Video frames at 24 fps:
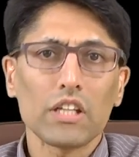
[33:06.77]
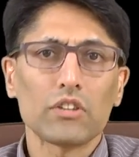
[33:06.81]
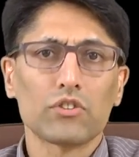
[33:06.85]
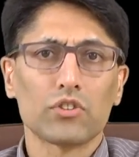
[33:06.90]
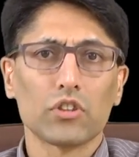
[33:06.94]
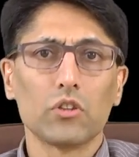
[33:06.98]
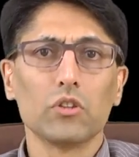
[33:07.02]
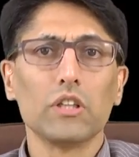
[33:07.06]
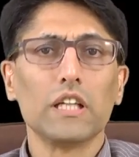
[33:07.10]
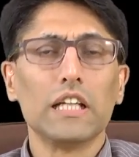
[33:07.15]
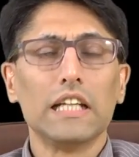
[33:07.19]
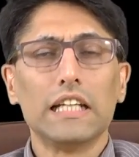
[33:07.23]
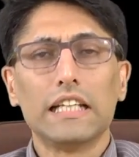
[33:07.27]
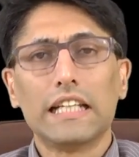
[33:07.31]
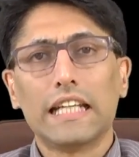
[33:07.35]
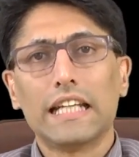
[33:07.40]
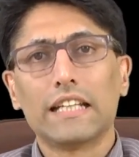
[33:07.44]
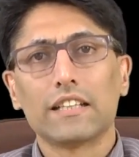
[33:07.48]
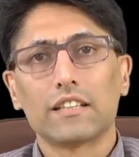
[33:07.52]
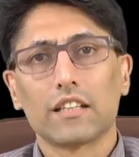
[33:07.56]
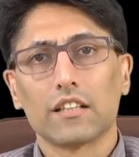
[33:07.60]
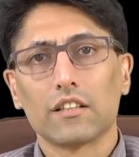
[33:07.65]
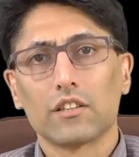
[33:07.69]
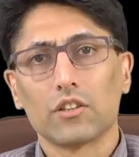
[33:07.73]
So,
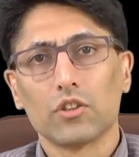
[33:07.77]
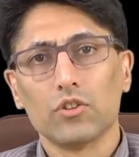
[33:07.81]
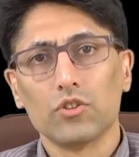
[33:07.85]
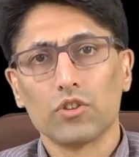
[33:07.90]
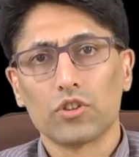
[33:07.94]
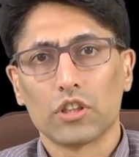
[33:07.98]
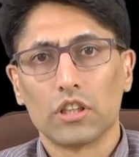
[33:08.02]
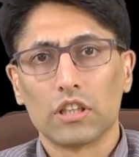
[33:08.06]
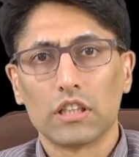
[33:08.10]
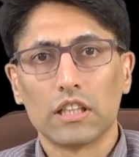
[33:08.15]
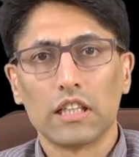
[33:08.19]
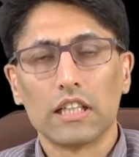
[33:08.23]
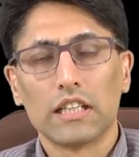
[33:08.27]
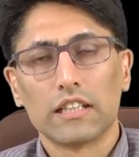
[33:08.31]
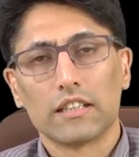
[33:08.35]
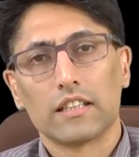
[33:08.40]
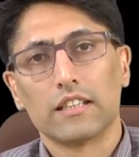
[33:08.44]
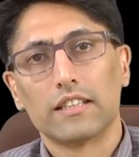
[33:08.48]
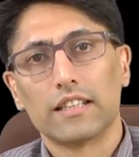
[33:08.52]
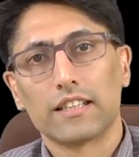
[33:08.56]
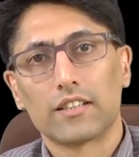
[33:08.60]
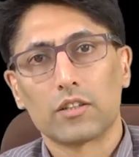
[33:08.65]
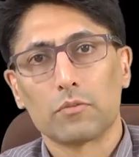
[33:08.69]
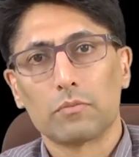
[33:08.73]
in conclusion,
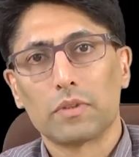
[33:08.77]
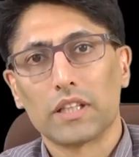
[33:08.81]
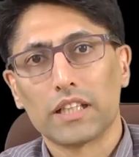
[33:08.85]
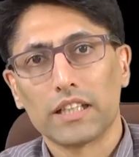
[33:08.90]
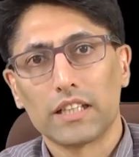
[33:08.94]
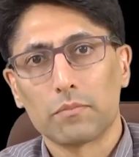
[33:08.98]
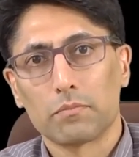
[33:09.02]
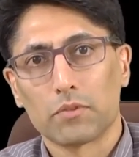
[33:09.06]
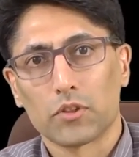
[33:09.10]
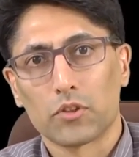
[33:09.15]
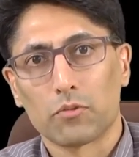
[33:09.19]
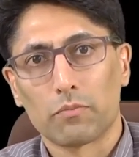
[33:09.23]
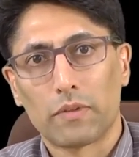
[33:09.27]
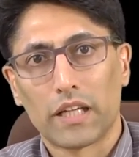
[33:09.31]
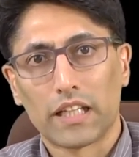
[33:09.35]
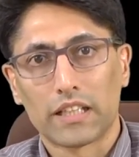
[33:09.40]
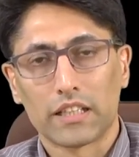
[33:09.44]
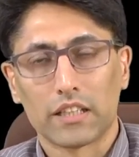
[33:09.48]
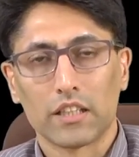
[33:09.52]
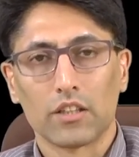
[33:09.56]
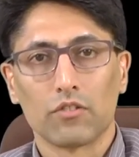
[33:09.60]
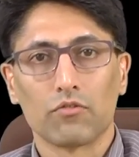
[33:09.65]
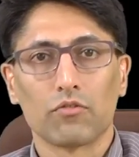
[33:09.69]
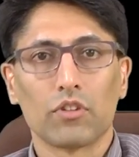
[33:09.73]
the disability
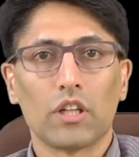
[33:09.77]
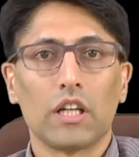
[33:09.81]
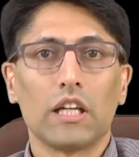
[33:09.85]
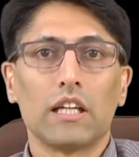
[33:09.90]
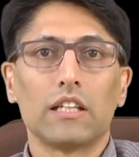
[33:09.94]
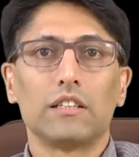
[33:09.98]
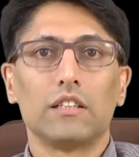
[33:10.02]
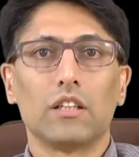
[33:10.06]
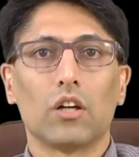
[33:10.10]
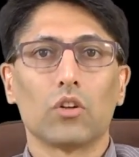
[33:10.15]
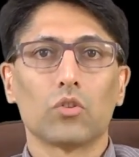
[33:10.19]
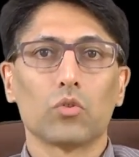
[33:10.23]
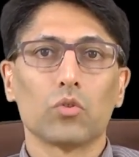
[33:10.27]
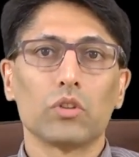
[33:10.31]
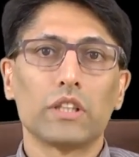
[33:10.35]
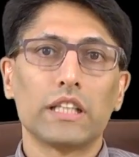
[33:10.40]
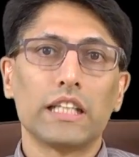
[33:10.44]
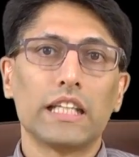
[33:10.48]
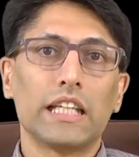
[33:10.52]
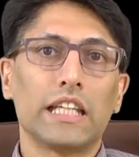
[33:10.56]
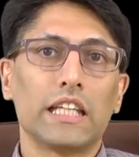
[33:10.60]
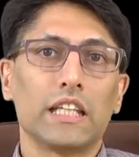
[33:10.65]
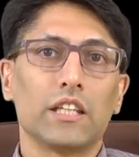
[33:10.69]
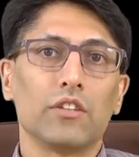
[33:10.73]
perspective not
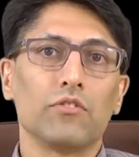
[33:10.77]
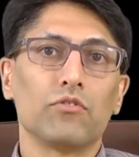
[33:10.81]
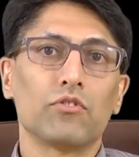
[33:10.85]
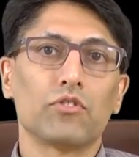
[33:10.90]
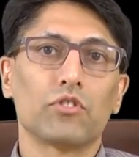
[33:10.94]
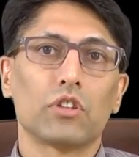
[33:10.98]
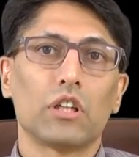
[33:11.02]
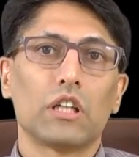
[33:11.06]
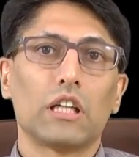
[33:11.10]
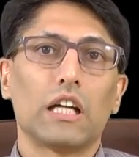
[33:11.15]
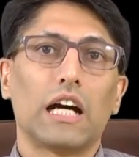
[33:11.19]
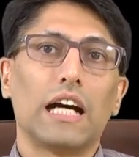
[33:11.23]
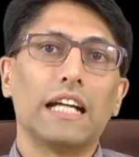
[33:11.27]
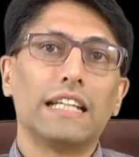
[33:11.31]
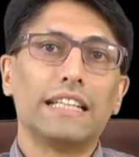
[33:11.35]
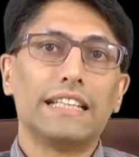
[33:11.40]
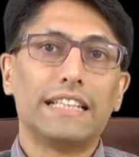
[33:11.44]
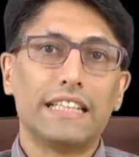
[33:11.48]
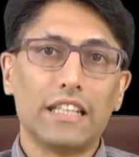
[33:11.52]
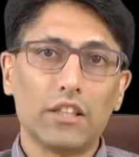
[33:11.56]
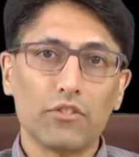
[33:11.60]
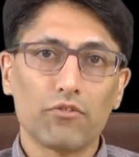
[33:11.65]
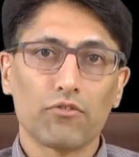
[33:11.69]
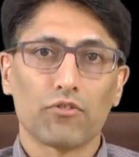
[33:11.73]
only gives a
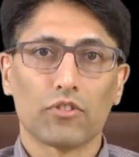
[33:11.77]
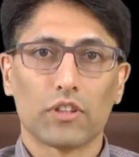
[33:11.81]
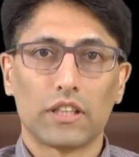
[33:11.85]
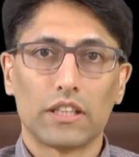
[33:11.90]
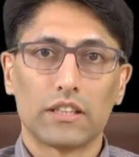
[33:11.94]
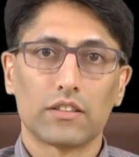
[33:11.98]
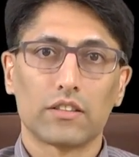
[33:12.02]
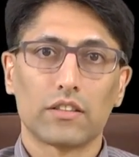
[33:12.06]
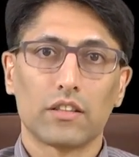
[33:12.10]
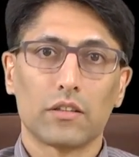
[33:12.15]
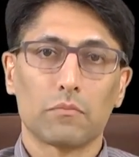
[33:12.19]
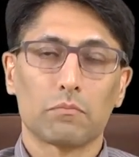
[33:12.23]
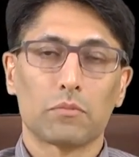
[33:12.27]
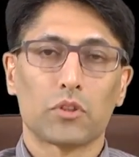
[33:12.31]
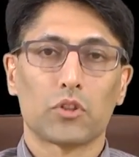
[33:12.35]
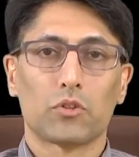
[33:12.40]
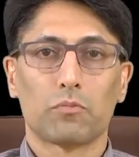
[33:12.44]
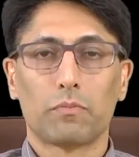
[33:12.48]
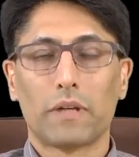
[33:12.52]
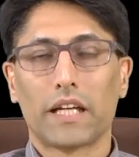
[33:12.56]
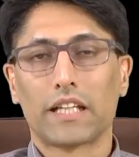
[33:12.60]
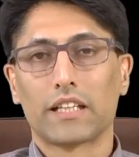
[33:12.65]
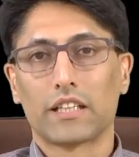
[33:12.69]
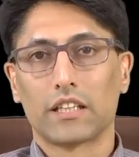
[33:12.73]
different
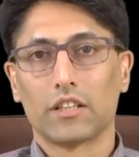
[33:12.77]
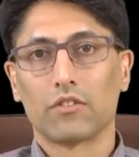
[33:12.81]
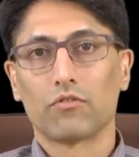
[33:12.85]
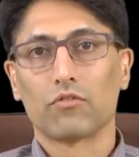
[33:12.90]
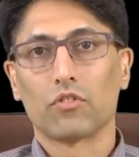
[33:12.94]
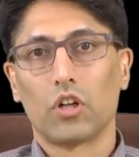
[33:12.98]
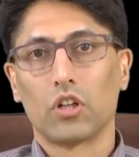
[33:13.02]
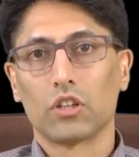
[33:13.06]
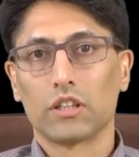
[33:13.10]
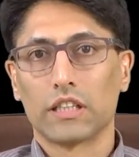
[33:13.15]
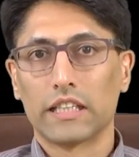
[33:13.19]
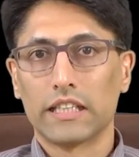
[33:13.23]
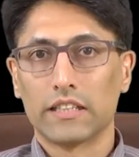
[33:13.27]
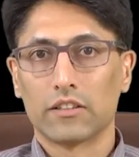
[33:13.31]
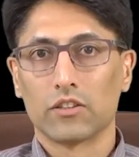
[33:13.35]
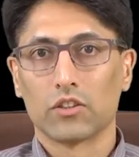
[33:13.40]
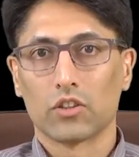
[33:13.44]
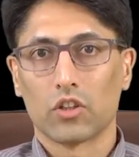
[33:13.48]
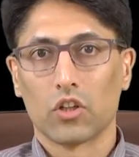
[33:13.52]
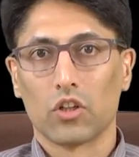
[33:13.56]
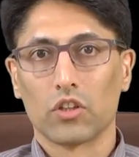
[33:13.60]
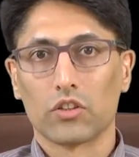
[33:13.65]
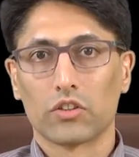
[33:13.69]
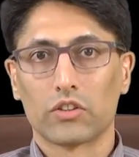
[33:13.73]
perspective on
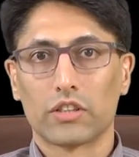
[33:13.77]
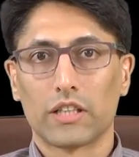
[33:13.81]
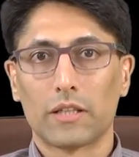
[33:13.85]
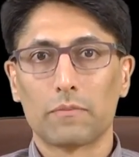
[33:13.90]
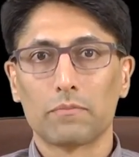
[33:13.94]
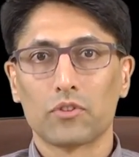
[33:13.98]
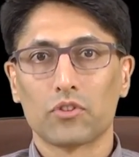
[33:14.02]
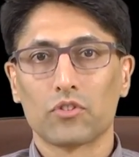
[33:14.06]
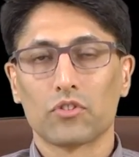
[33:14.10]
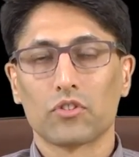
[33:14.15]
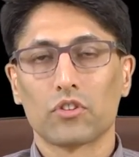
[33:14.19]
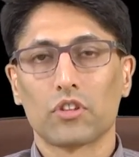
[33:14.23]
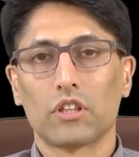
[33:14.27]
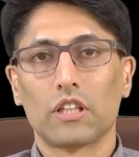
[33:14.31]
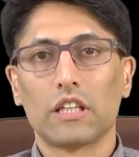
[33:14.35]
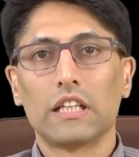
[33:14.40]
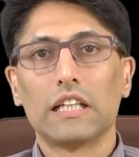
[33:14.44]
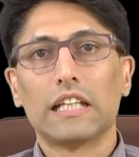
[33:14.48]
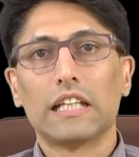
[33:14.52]
legal concepts,